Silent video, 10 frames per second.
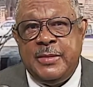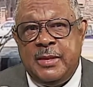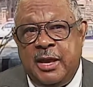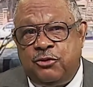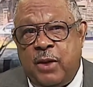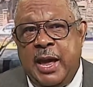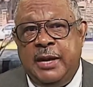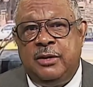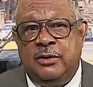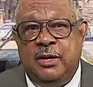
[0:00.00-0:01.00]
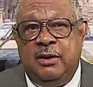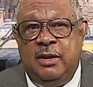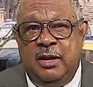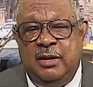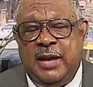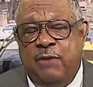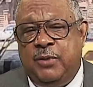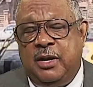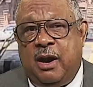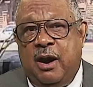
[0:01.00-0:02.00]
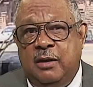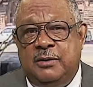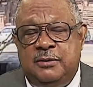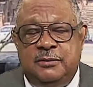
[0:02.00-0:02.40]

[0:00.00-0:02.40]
That's right. In that regard,